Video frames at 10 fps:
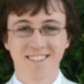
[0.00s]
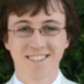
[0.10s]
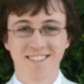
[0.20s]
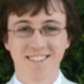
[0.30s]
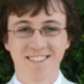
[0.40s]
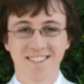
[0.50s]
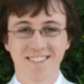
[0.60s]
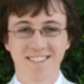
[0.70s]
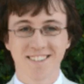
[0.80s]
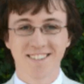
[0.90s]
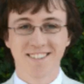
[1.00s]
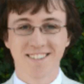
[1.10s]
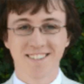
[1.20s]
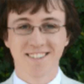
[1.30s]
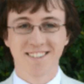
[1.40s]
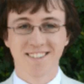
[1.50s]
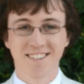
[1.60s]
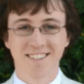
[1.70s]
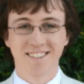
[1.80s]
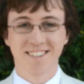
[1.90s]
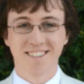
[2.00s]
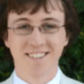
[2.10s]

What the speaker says: (not speaking)